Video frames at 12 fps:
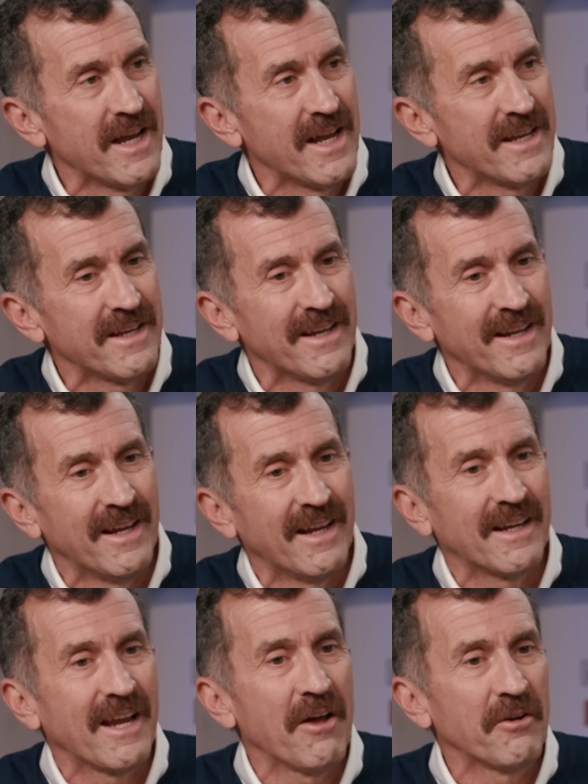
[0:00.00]
And
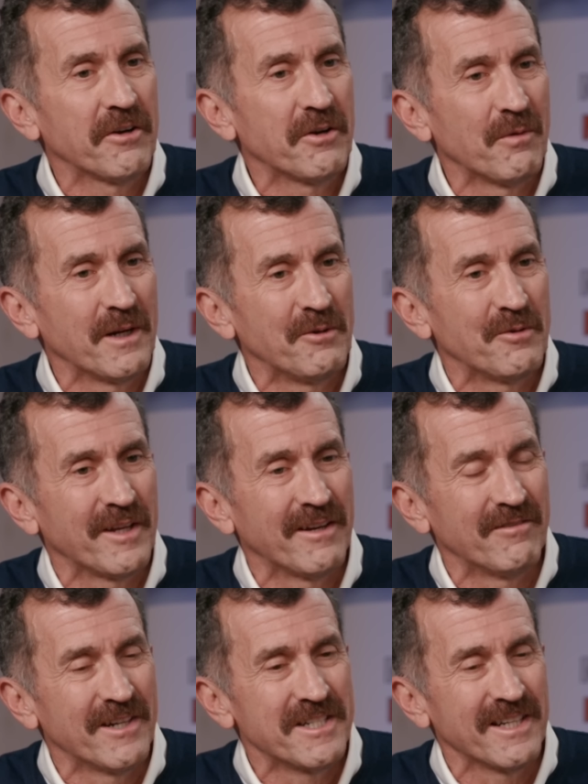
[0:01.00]
counter to what you
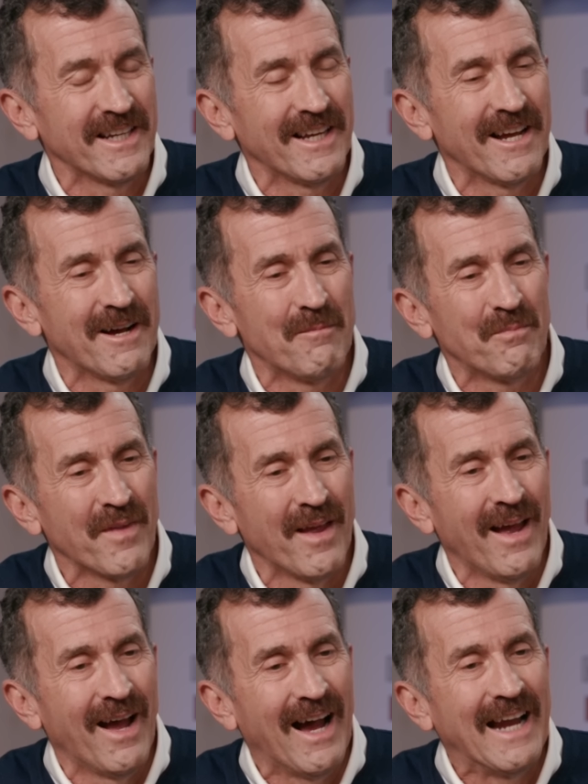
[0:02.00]
said originally,
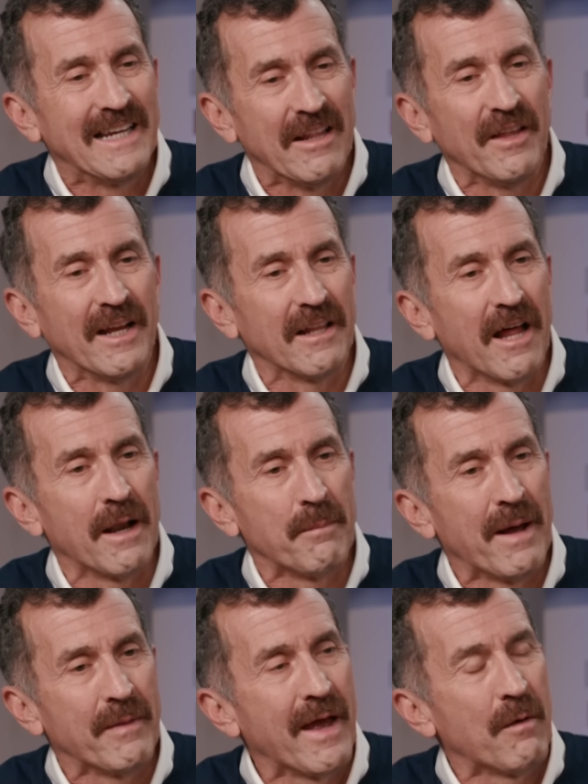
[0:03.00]
I did think a lot
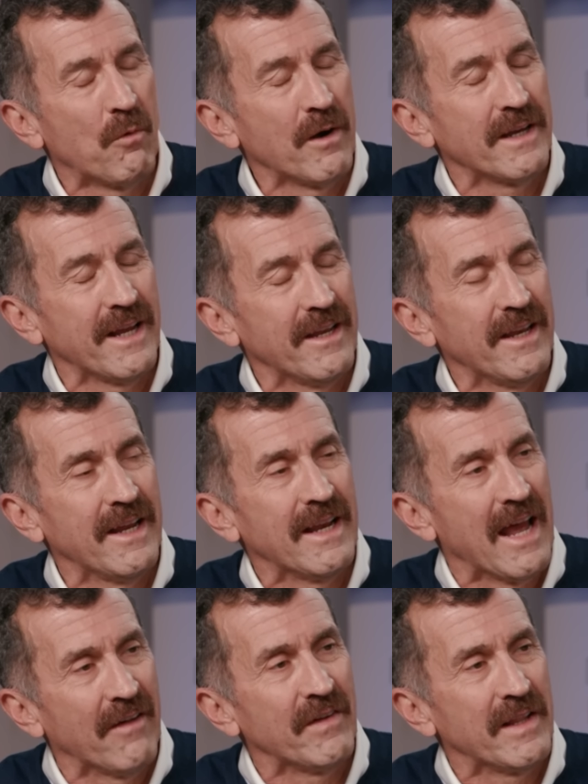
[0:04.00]
about that one kidney
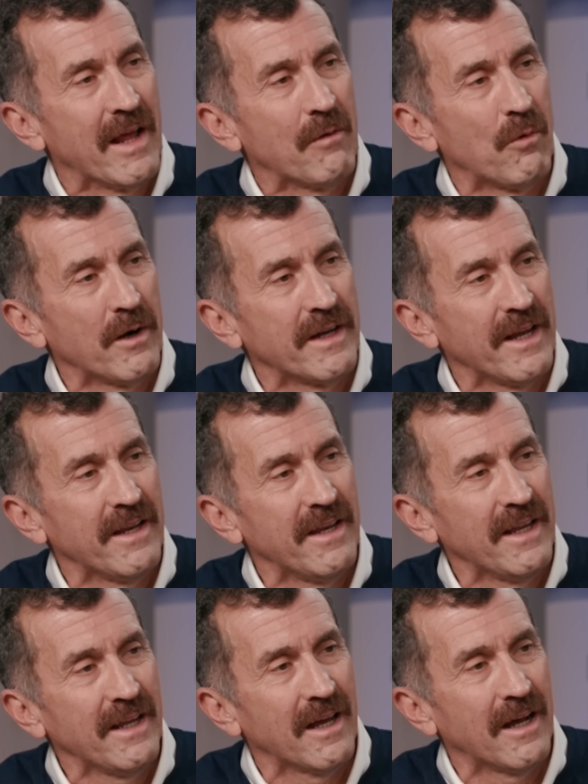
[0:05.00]
and having that one
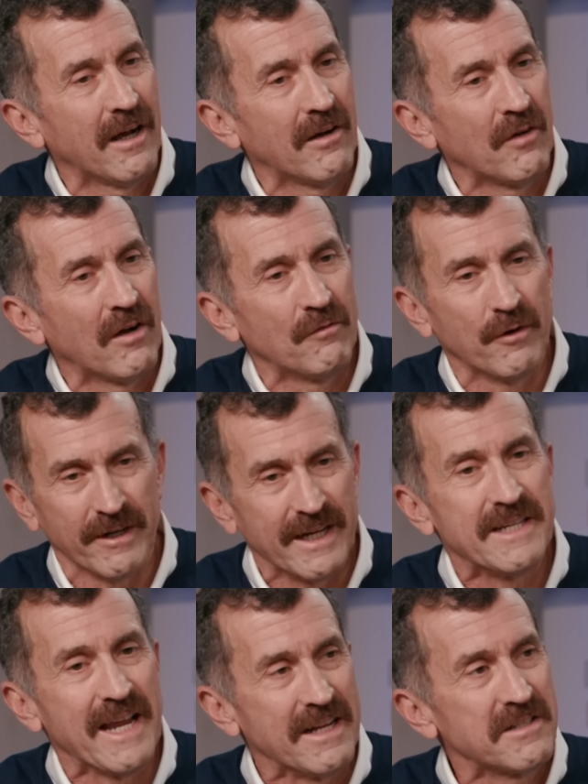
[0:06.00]
kidney really
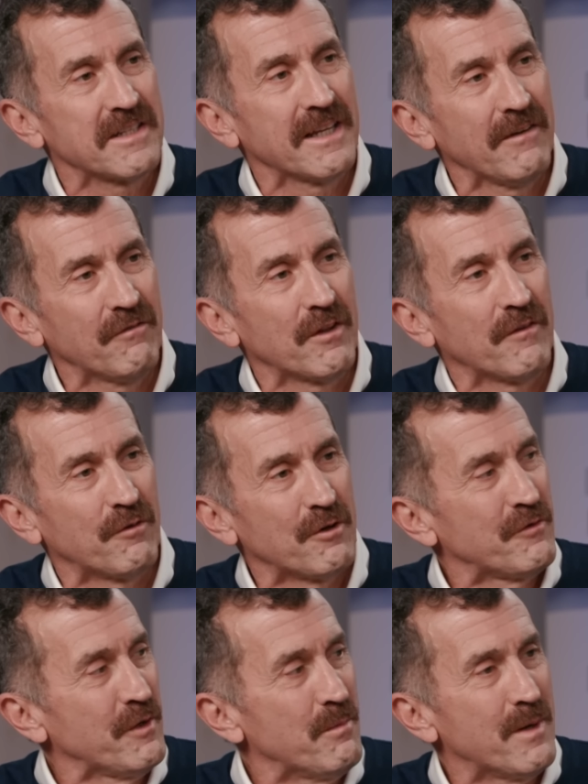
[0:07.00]
intensely for the
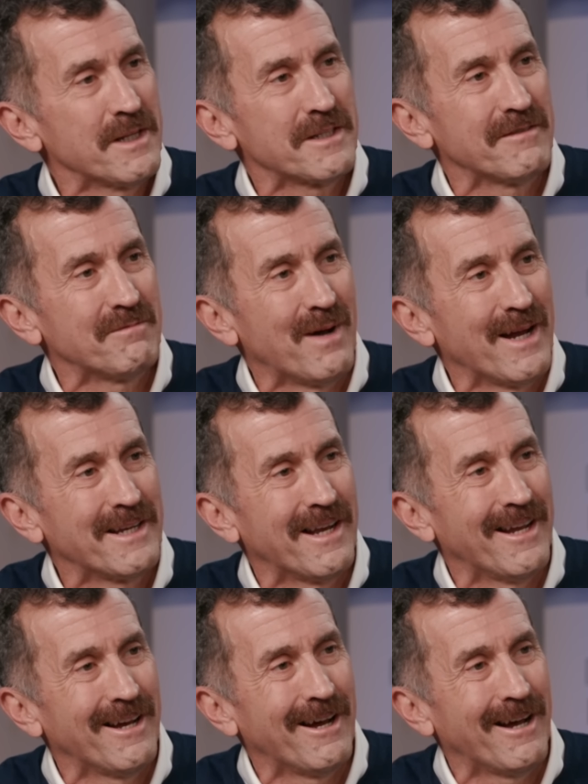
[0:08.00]
first few months of my
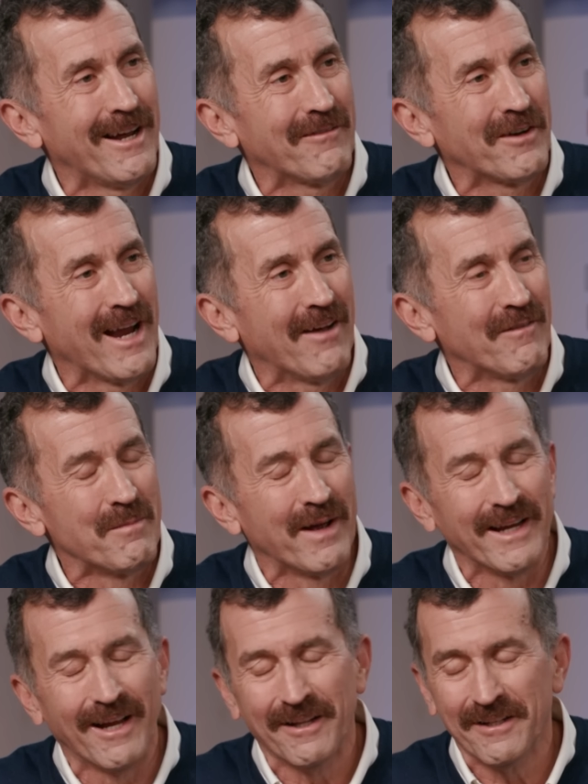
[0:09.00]
after having
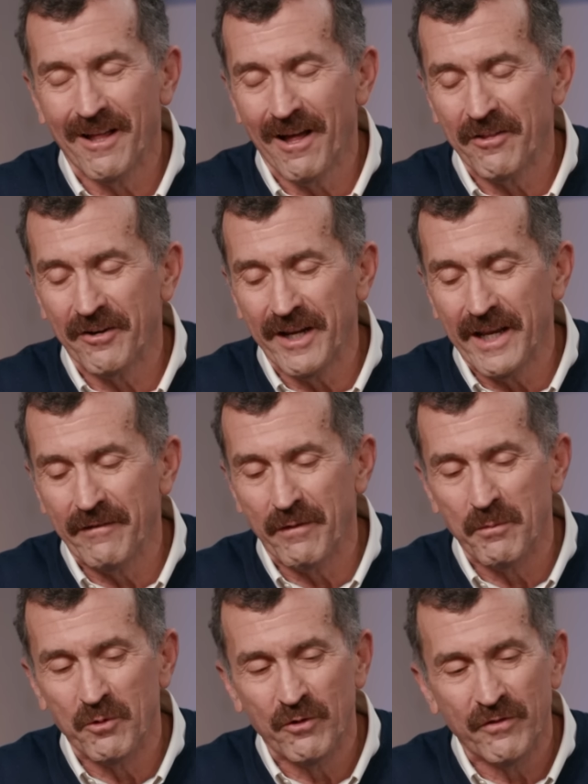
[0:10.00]
my other kidney
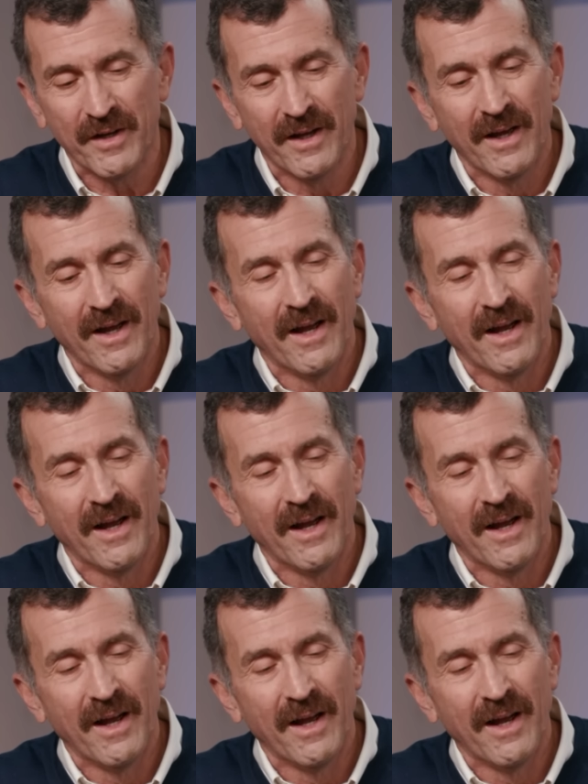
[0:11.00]
removed.